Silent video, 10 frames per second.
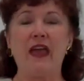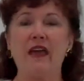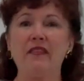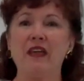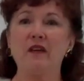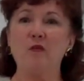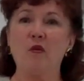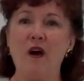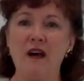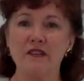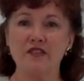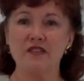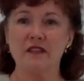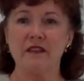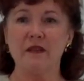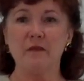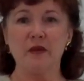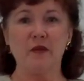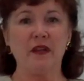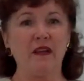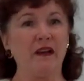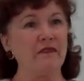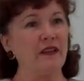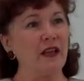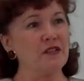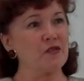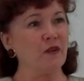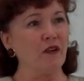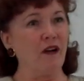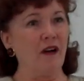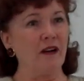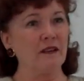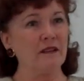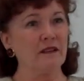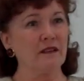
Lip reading: and then watch the beauty of natural law